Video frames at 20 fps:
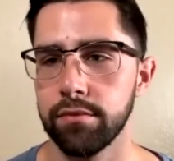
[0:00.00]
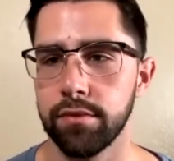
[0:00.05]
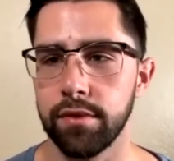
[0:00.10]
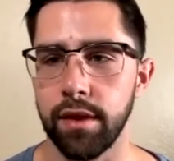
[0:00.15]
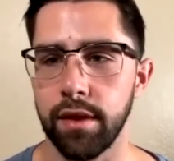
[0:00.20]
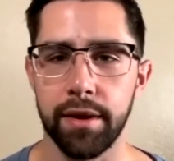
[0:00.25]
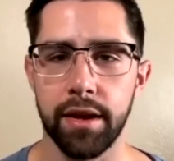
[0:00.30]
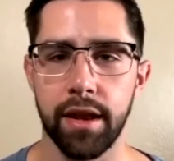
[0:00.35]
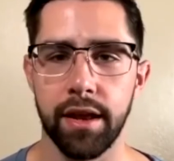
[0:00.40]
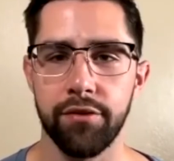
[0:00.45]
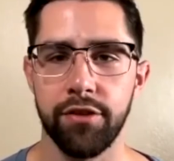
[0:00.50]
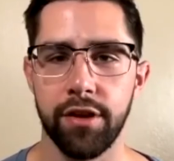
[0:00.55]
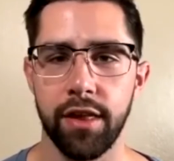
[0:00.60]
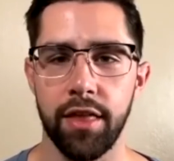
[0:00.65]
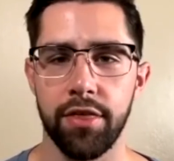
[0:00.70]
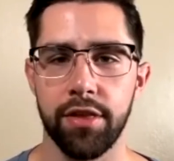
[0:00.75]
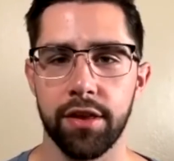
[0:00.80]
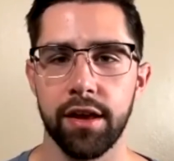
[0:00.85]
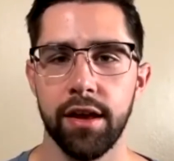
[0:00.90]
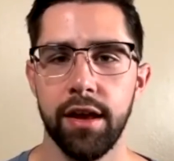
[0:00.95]
I mean, I
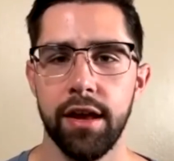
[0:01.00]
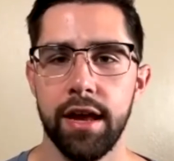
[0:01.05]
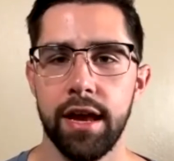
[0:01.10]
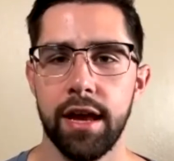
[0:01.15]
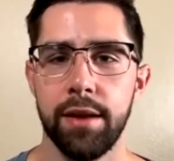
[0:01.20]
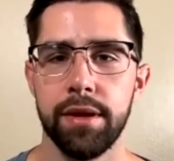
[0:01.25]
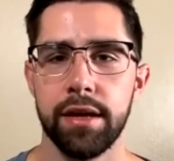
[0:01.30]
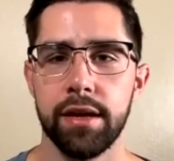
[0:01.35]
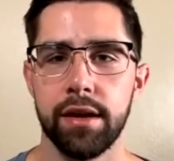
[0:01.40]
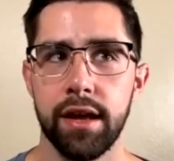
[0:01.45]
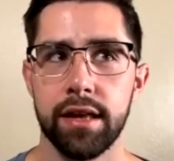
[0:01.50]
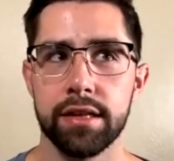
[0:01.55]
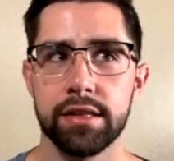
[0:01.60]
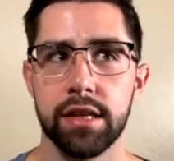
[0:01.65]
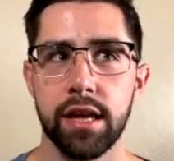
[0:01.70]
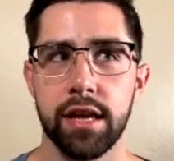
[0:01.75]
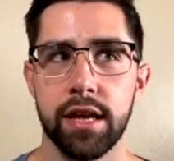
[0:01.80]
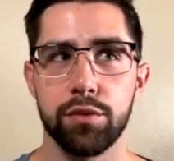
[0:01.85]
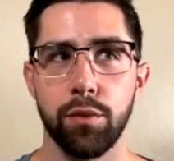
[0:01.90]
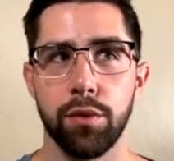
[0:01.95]
think
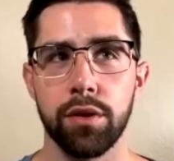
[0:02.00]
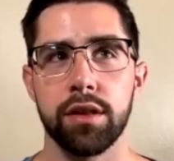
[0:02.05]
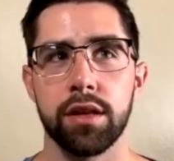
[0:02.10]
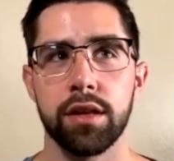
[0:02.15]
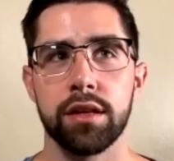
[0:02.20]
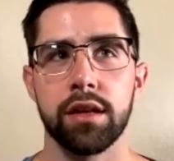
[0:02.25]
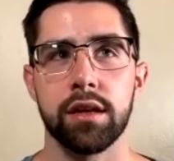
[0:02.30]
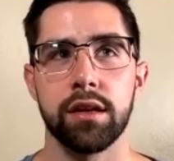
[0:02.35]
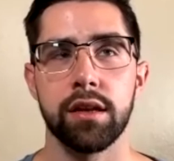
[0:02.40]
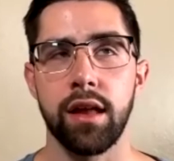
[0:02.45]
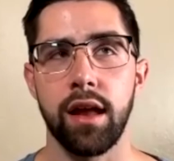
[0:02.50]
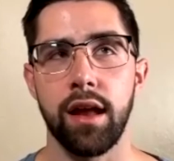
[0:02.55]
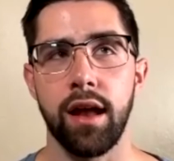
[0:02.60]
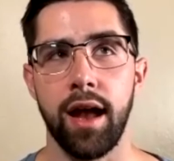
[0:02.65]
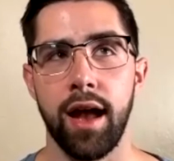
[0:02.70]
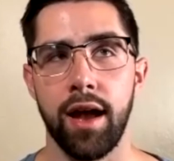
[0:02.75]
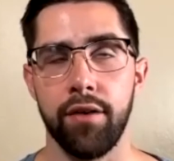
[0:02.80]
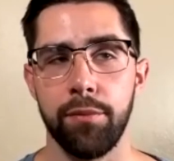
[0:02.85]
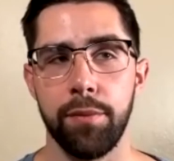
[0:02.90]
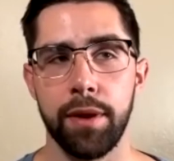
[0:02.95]
it's one thing to
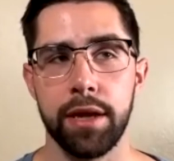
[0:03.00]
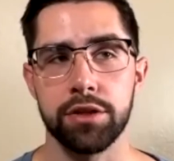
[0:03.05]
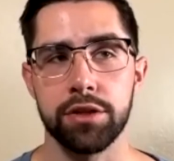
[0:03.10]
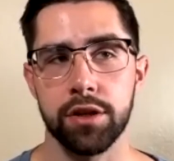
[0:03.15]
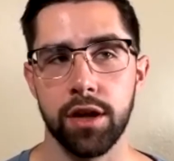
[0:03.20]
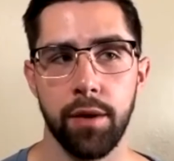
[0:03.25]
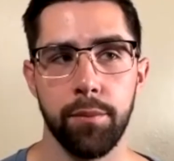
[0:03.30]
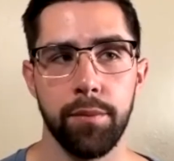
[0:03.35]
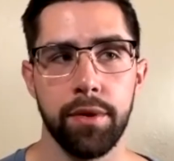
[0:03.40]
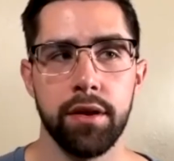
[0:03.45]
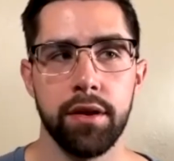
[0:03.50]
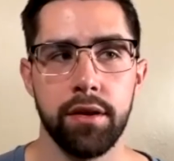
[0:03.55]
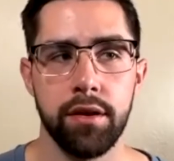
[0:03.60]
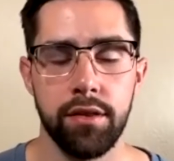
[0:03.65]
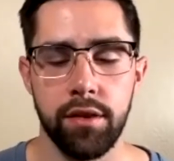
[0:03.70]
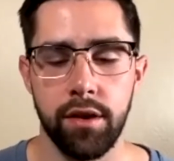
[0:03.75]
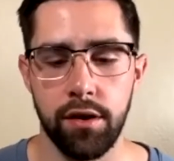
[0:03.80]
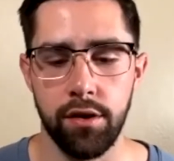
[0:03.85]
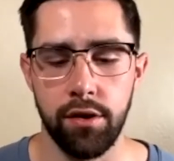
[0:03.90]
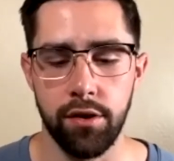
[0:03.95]
have a patient come in
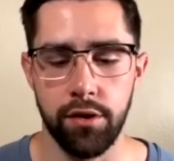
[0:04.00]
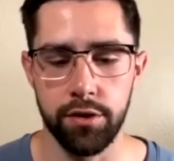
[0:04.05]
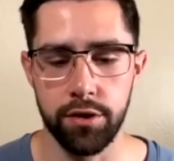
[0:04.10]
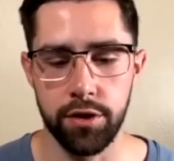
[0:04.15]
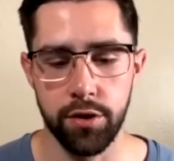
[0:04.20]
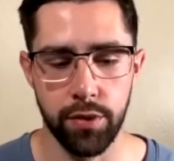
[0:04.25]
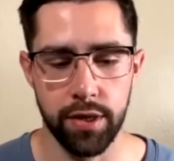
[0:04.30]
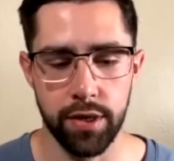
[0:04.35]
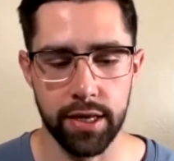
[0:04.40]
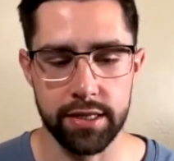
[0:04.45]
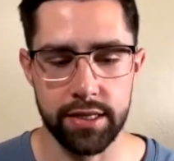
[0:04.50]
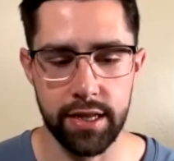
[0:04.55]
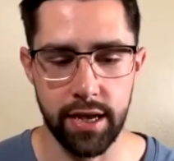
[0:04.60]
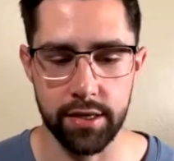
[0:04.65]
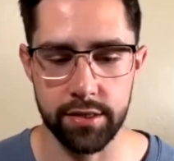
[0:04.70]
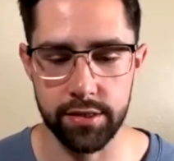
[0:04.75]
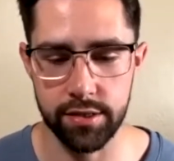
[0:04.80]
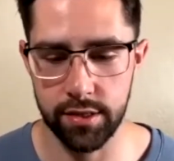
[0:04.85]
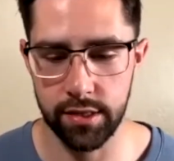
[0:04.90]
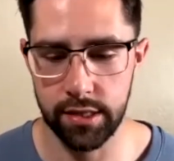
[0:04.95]
and they're doing a
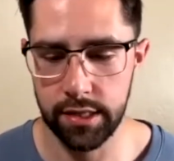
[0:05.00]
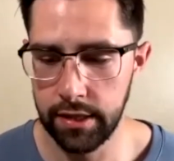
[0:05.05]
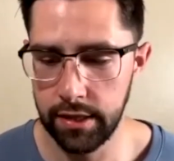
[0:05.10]
test